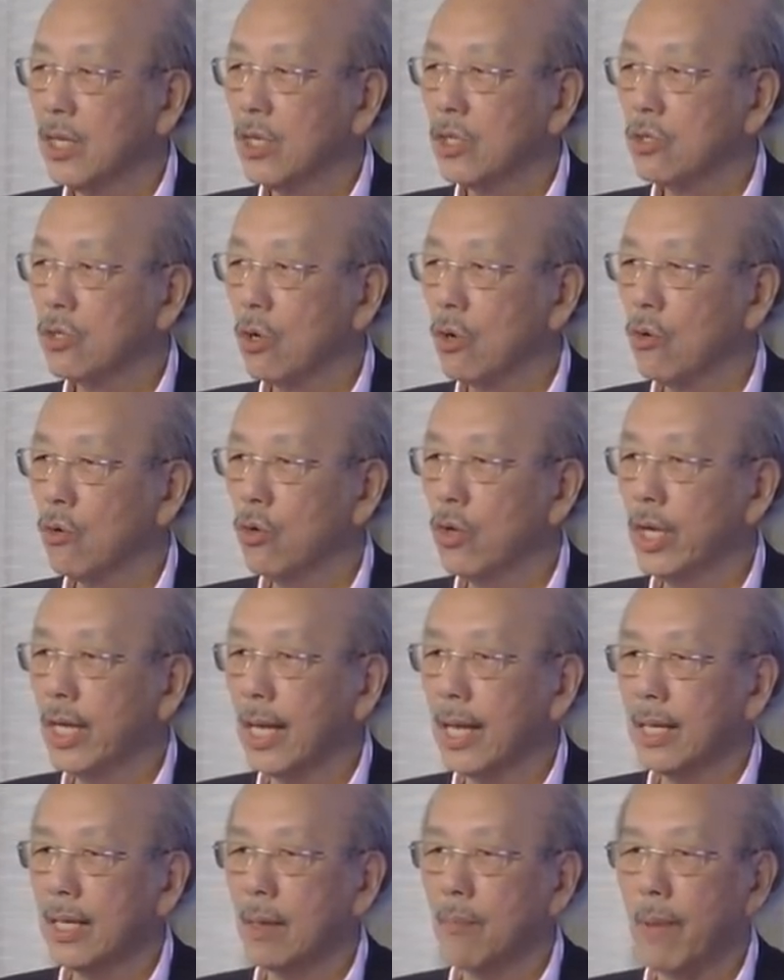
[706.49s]
So you
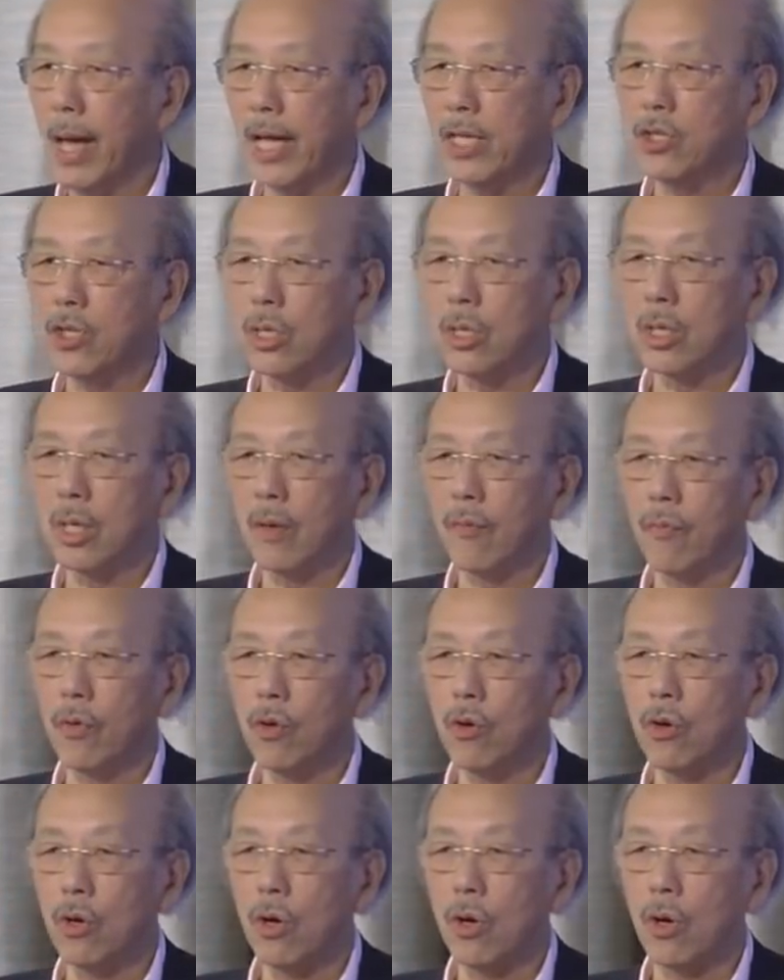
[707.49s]
can imagine if
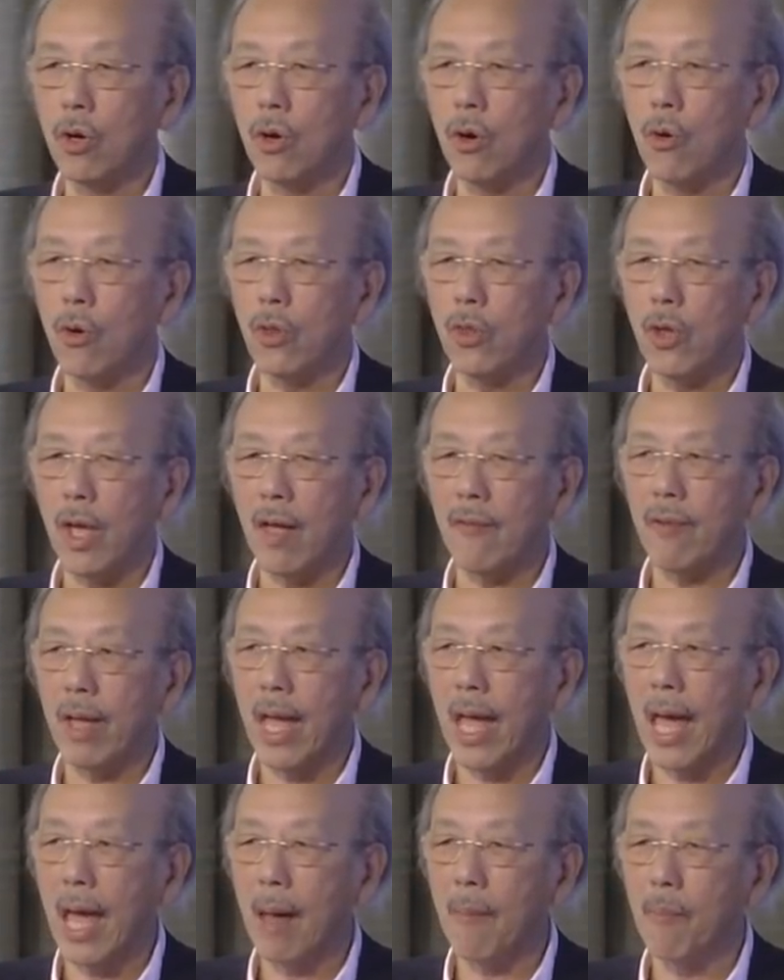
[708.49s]
you go to have a
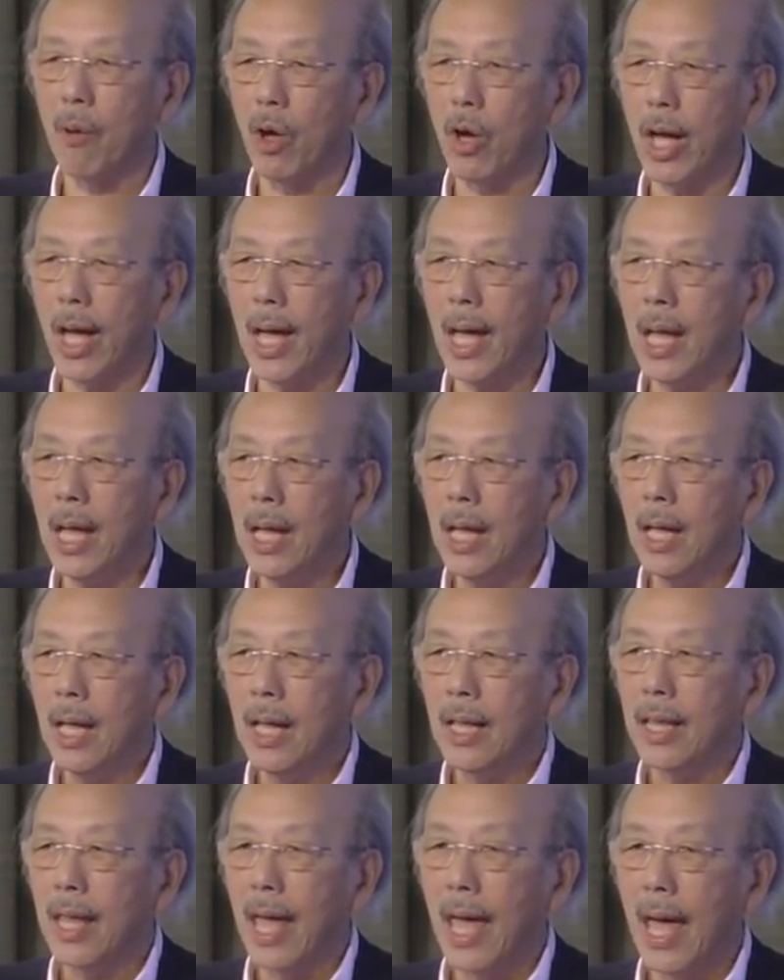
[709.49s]
hamburger,
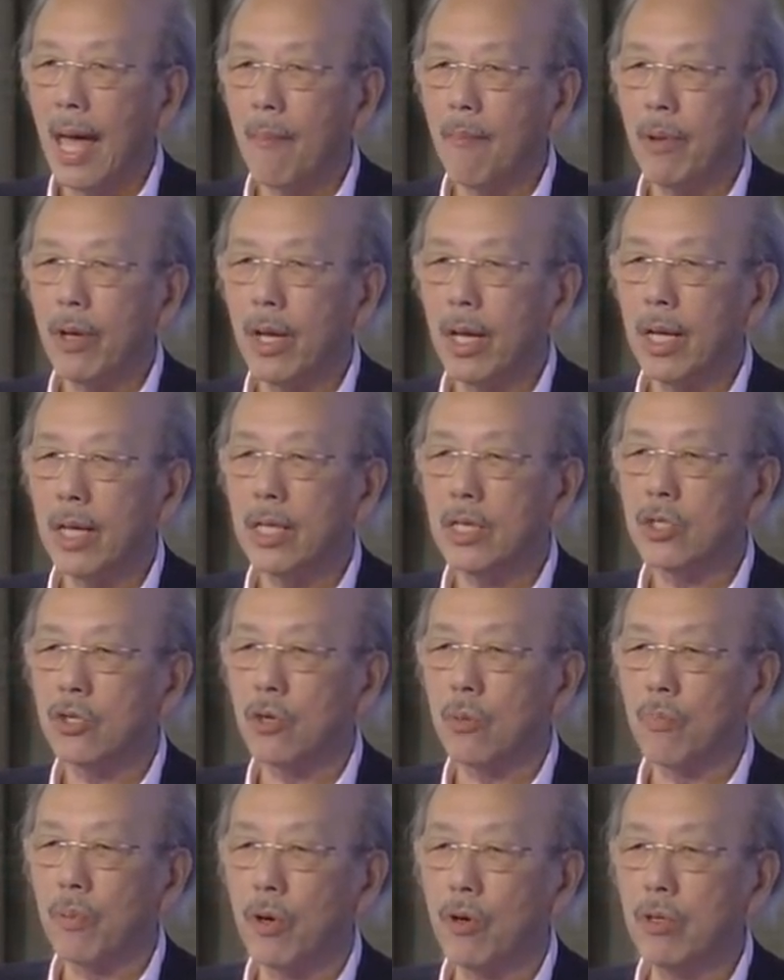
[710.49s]
the hamburger is
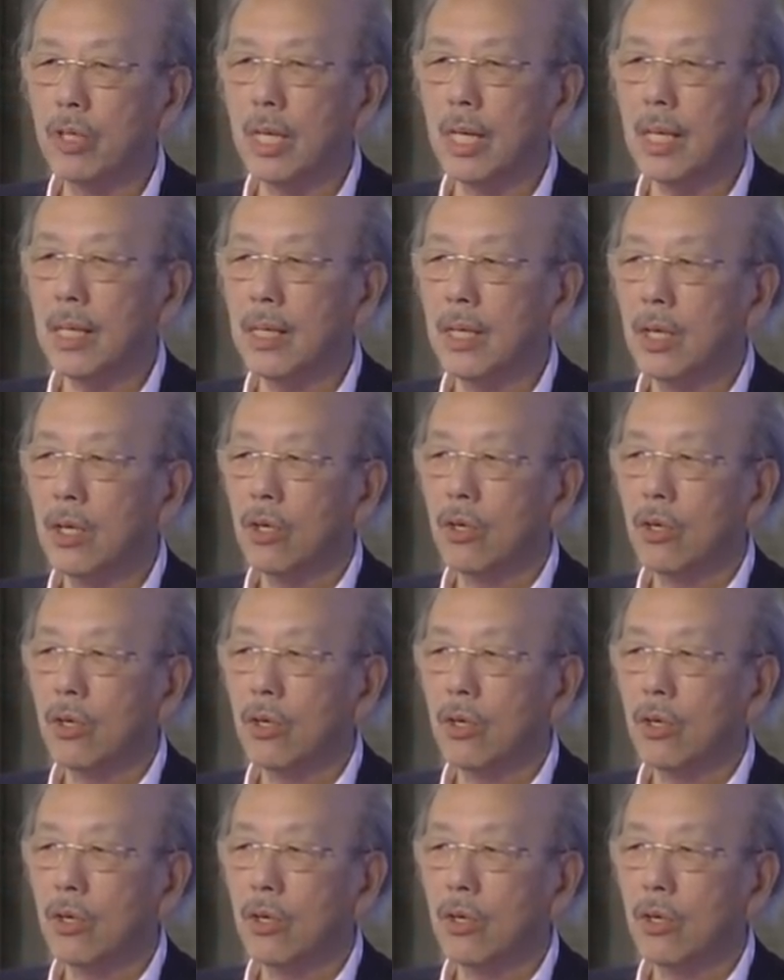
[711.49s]
your protein.